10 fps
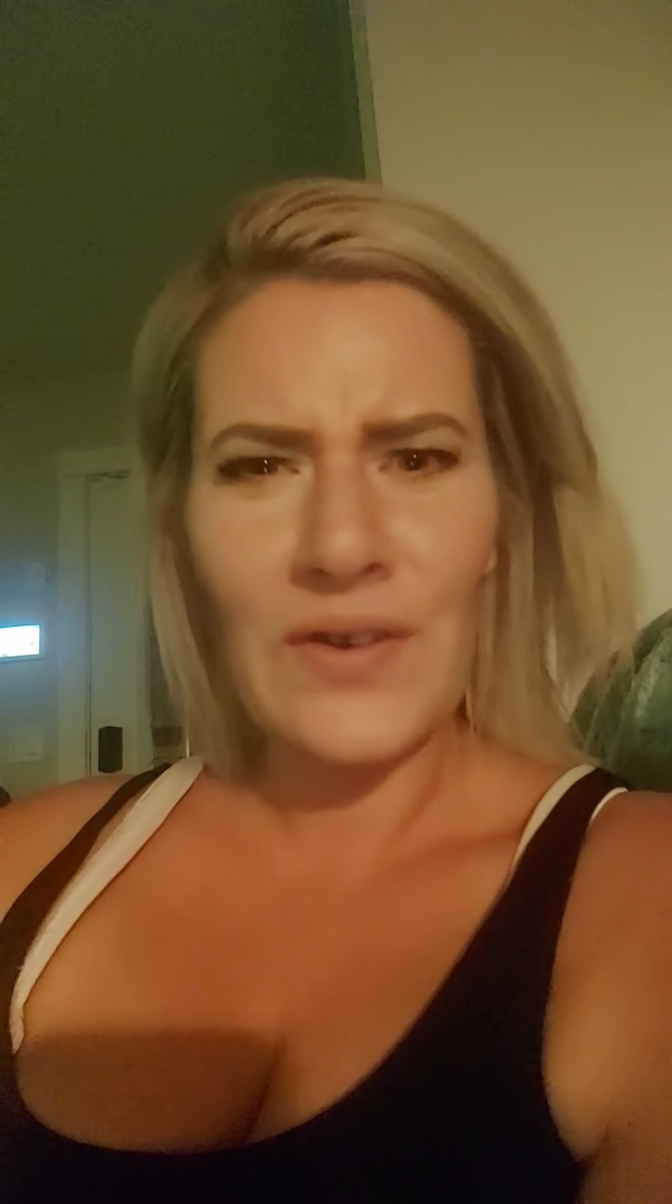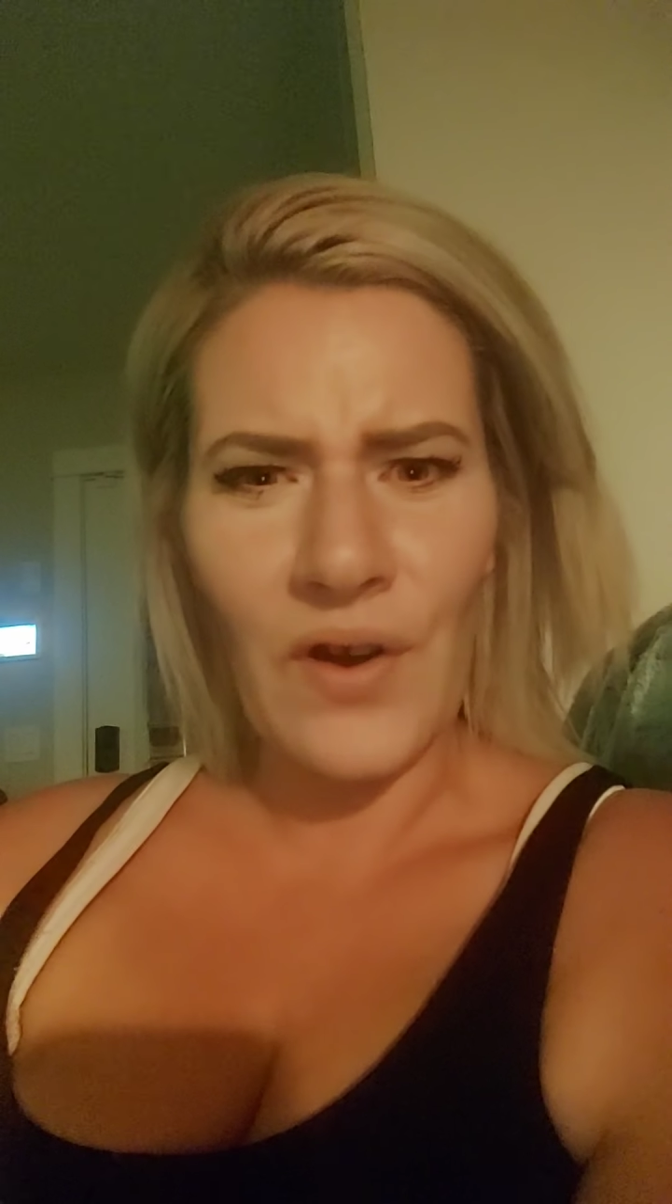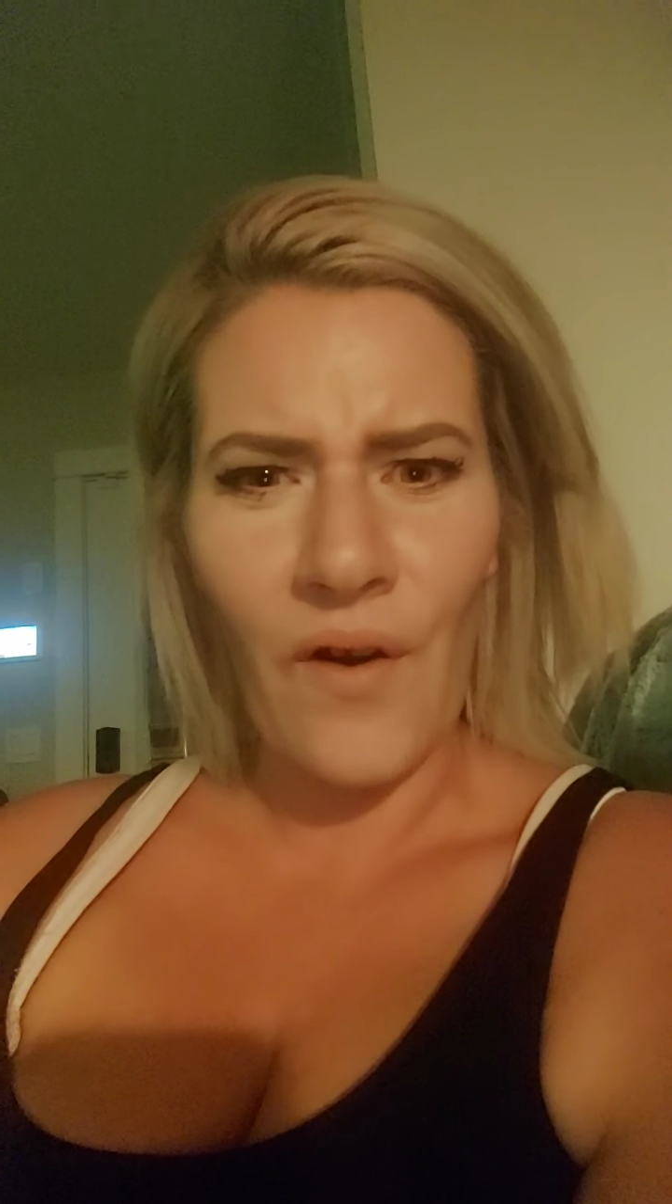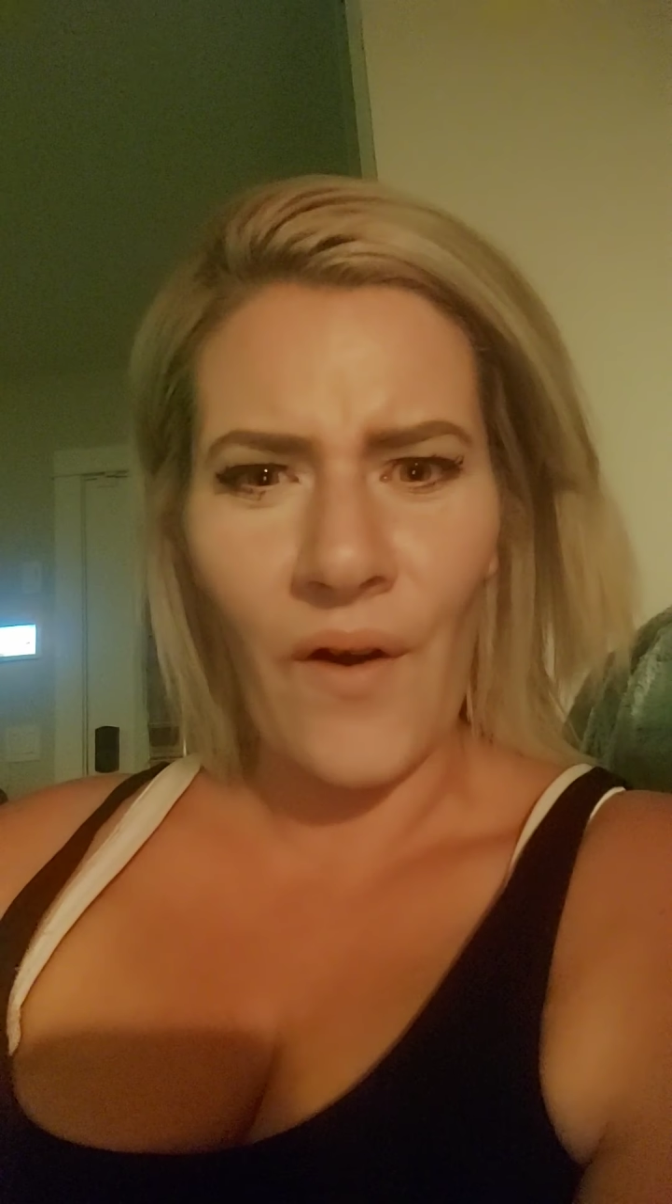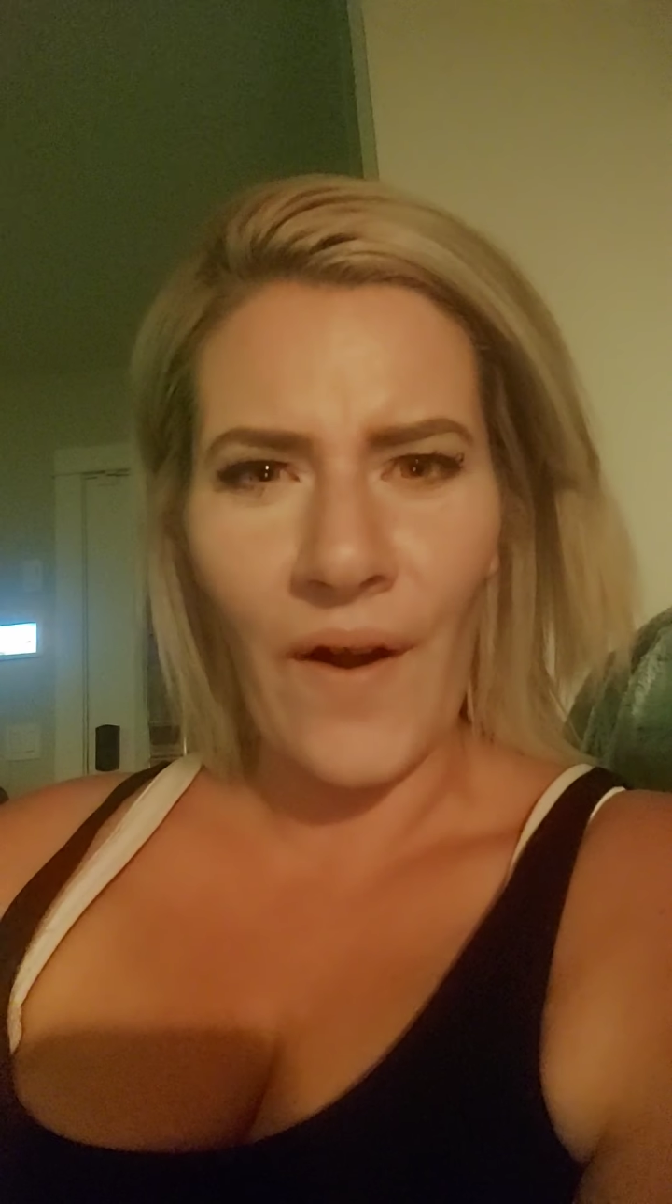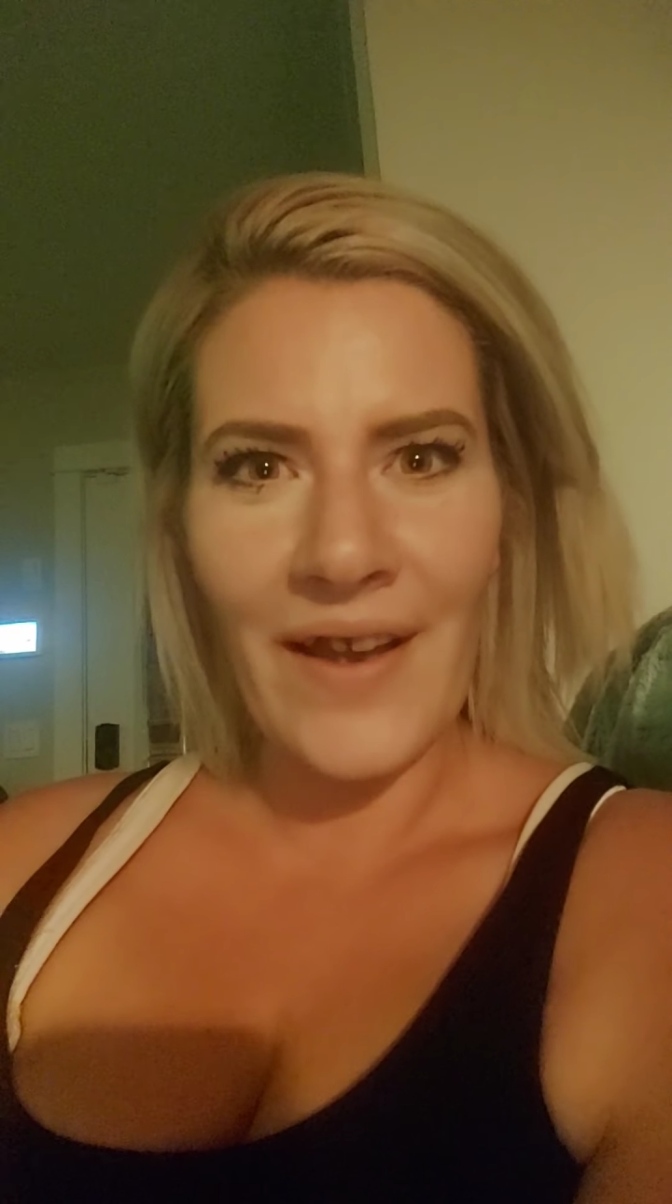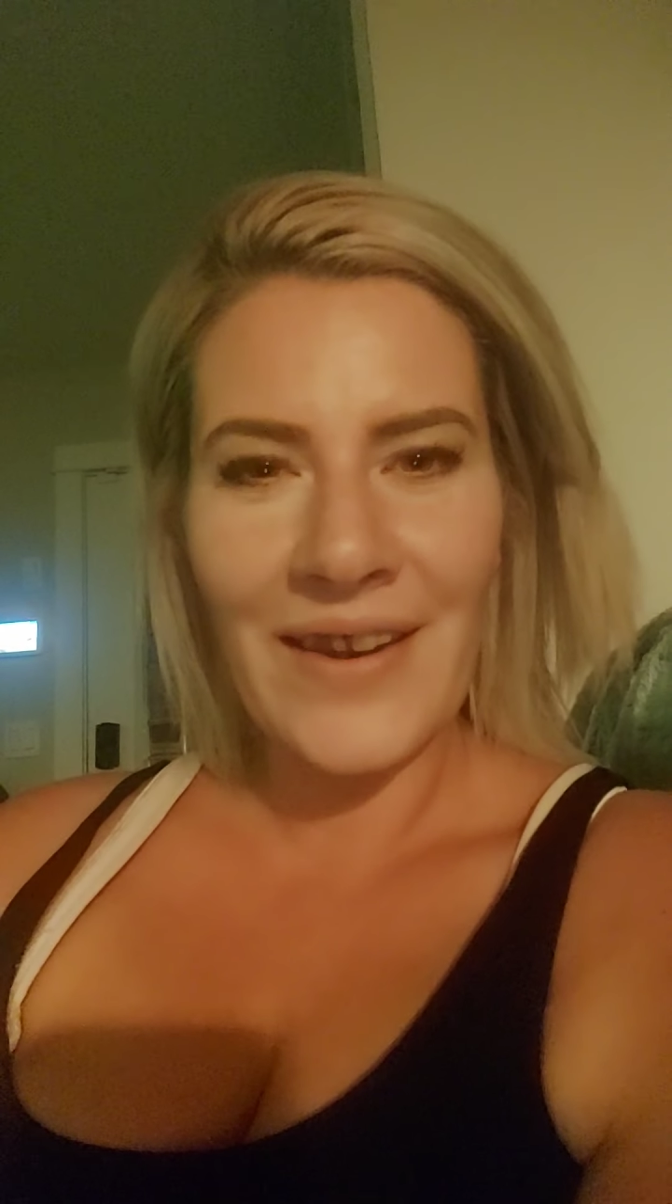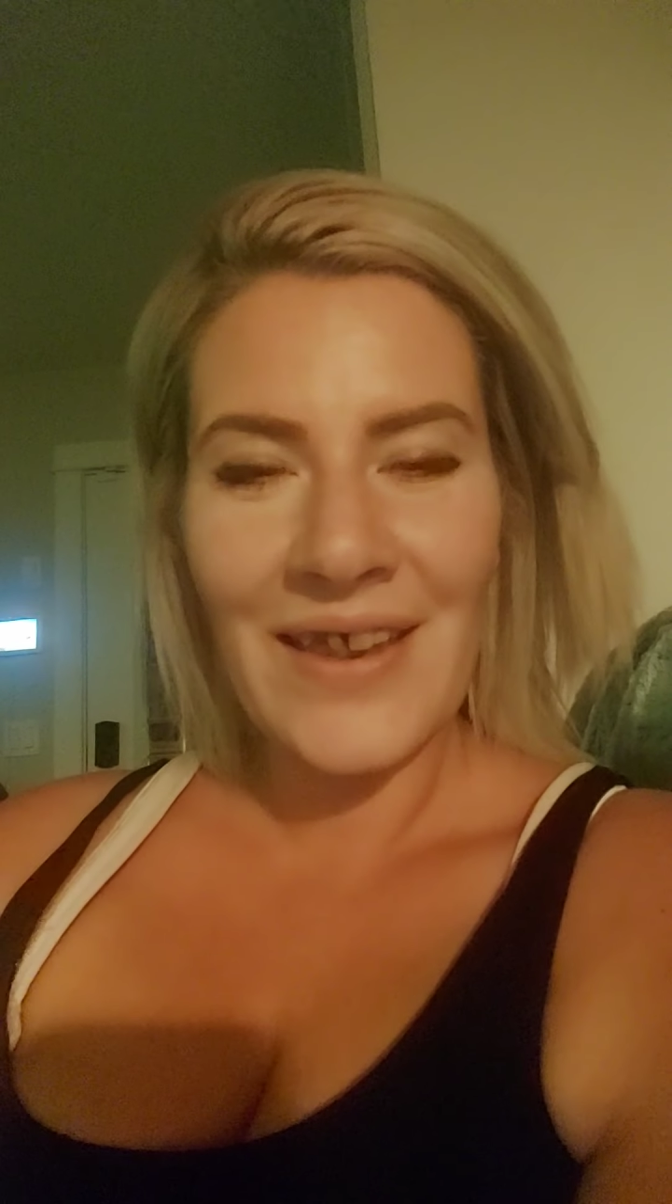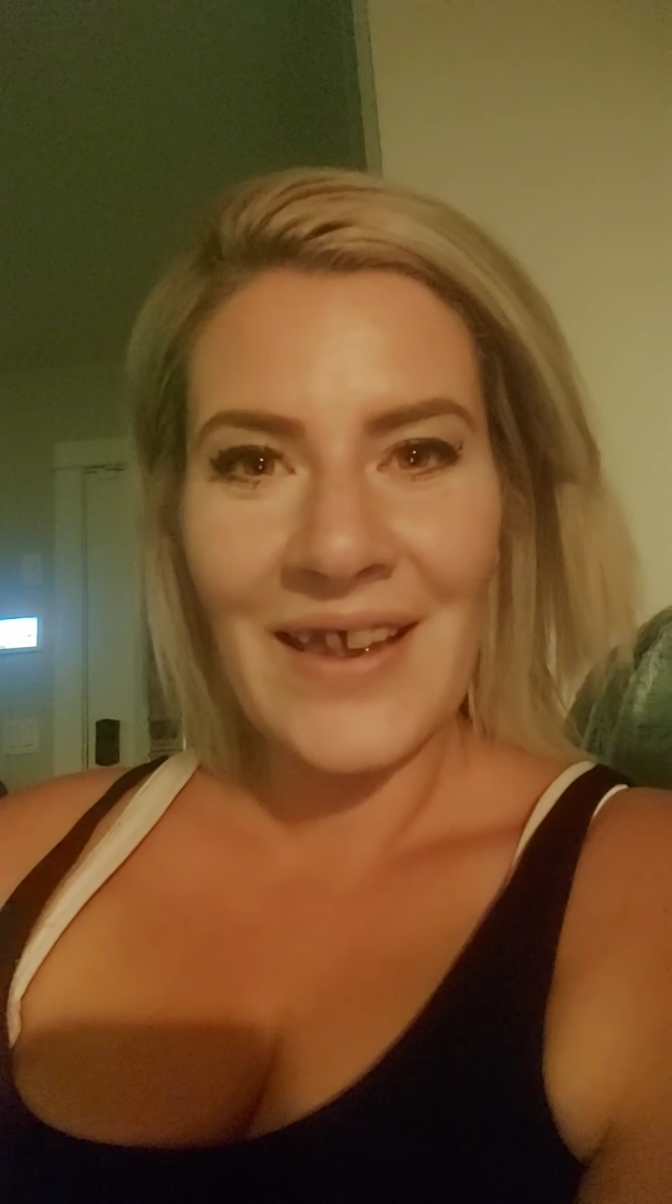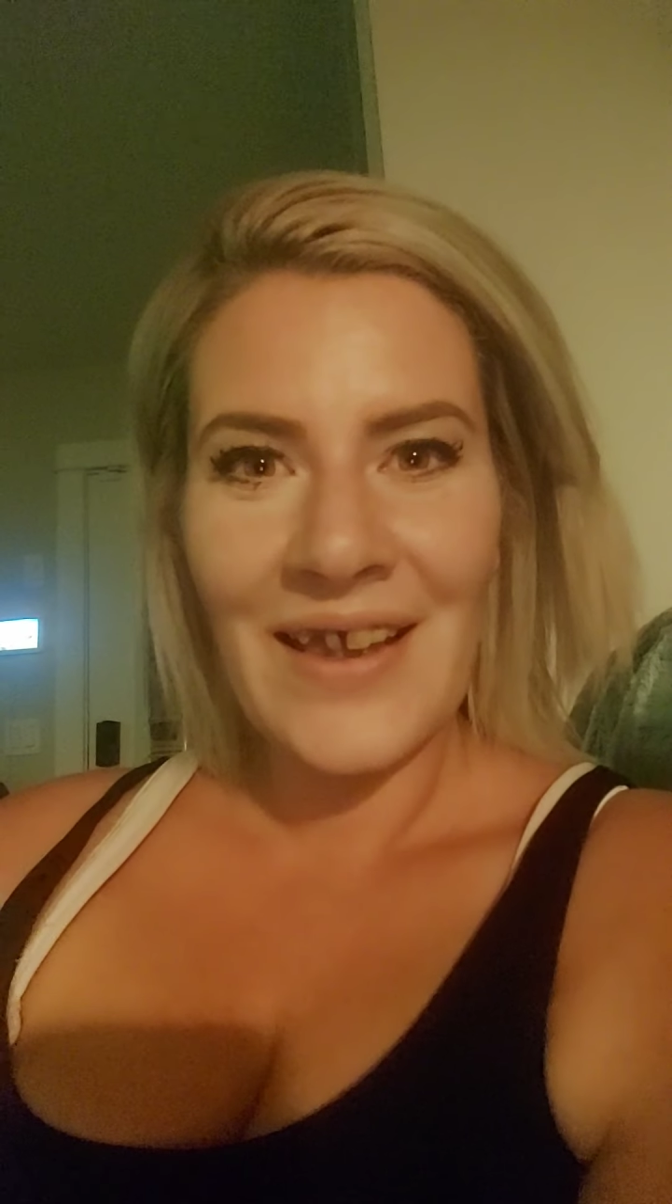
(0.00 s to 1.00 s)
God,